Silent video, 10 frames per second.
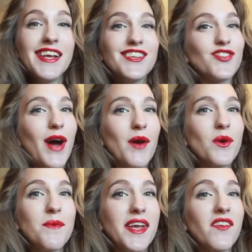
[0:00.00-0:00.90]
So I
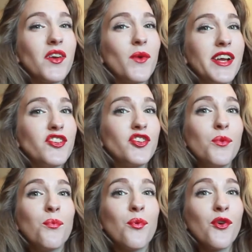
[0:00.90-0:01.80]
will be giving away
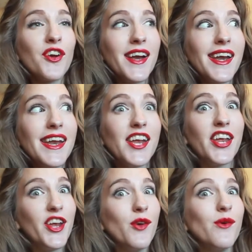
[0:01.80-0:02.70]
two pretty
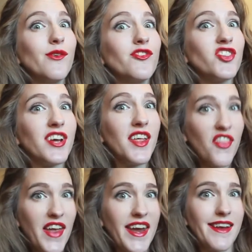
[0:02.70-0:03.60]
huge
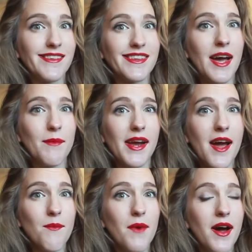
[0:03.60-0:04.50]
things coming
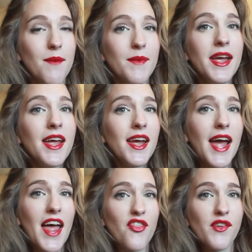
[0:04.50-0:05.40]
up um,
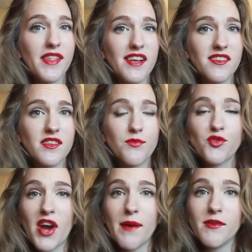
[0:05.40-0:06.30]
at 3,000
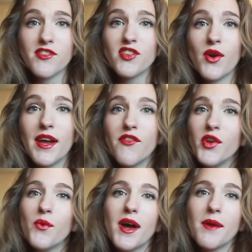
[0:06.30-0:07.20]
subscribers. So if
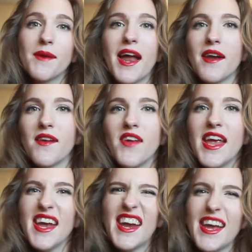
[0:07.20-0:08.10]
you want to kind of
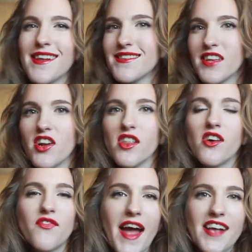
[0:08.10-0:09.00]
get us there a
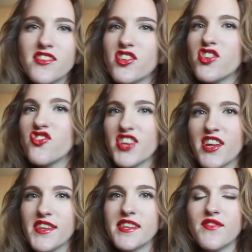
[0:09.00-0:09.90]
little faster,
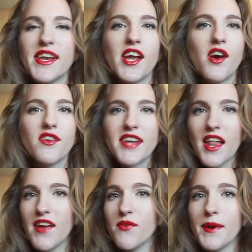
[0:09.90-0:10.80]
share this video,
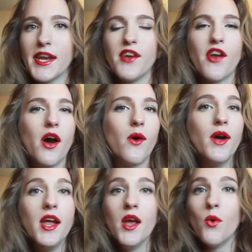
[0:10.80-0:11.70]
tell everybody you know,
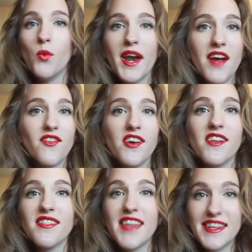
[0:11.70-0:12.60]

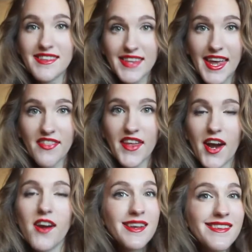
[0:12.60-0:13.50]
whatever, let's get
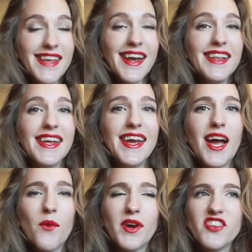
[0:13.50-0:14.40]
there. Secondly,
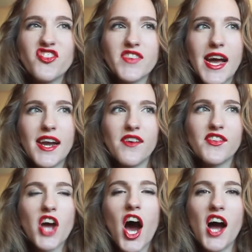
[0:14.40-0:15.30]
I want to just kind of
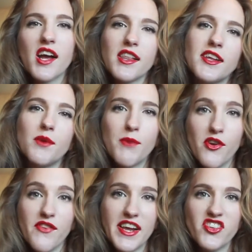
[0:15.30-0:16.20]
talk a little
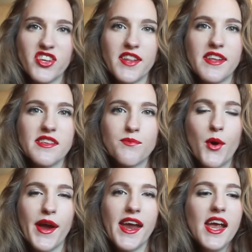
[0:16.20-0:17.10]
motivation at this
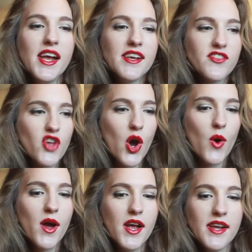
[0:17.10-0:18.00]
point.
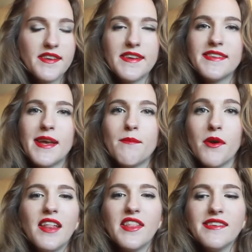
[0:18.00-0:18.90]
So
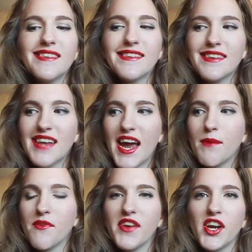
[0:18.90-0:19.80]
December, this is a
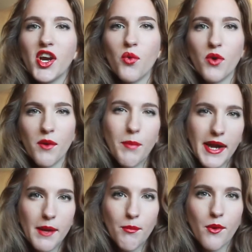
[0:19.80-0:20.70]
time of year where
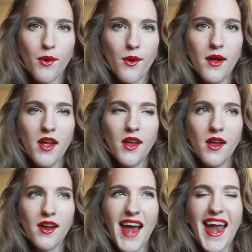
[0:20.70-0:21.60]
people
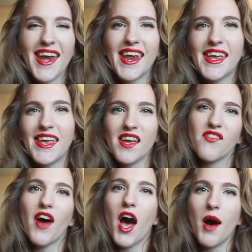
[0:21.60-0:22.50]
kind of
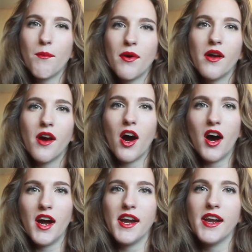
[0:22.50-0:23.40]
give up
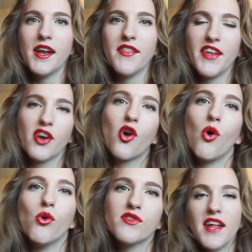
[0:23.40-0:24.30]
on their
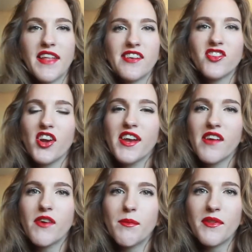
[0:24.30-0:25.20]
goals. They start to
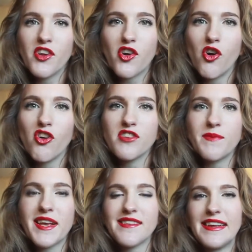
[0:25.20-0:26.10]
give up on their goals
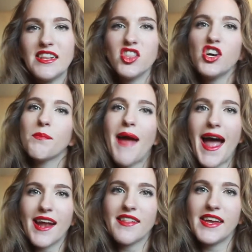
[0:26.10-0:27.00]
because they look
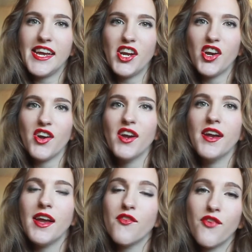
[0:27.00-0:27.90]
back at the year
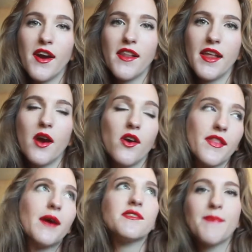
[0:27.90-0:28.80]
in front of the or
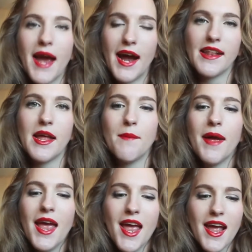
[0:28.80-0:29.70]
that was behind them
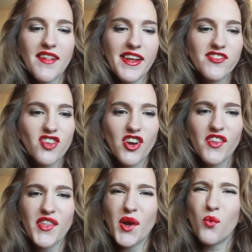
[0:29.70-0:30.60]
and they start
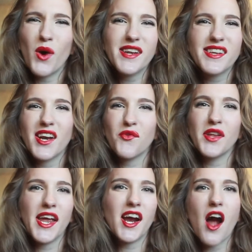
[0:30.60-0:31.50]
to think what did I
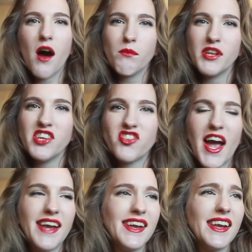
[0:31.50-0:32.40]
really accomplish?
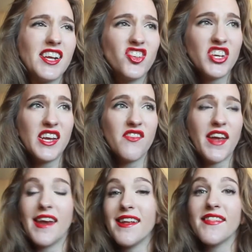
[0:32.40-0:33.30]
I didn't achieve
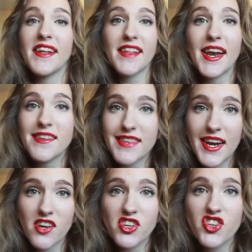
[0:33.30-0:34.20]
anything that I set
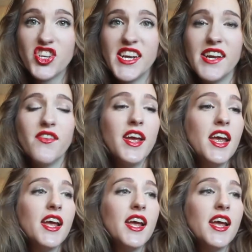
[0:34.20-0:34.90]
out to achieve.